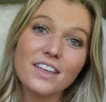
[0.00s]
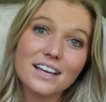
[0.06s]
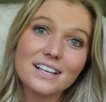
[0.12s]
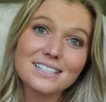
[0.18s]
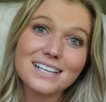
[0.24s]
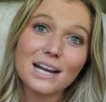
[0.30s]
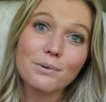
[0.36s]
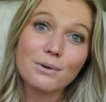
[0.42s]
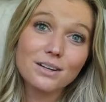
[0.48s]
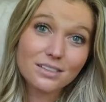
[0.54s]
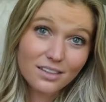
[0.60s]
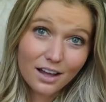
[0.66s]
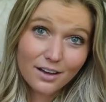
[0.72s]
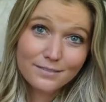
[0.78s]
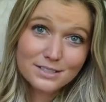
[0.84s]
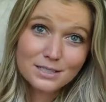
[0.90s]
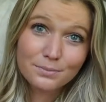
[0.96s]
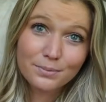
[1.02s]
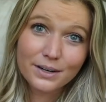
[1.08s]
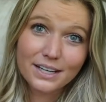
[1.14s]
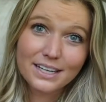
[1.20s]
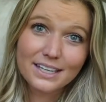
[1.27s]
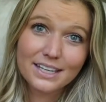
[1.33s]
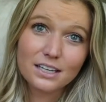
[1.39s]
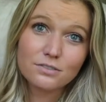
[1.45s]
things that I would love to
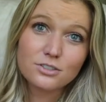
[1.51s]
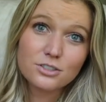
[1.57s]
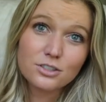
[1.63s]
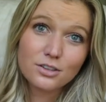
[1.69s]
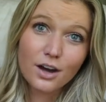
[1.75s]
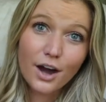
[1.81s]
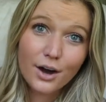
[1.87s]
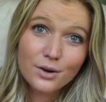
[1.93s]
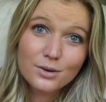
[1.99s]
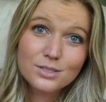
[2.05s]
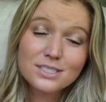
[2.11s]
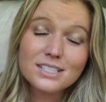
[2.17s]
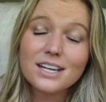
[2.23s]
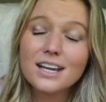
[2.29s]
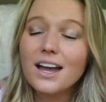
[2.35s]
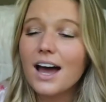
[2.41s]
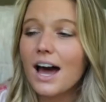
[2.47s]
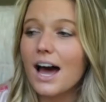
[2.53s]
bring a gift to the host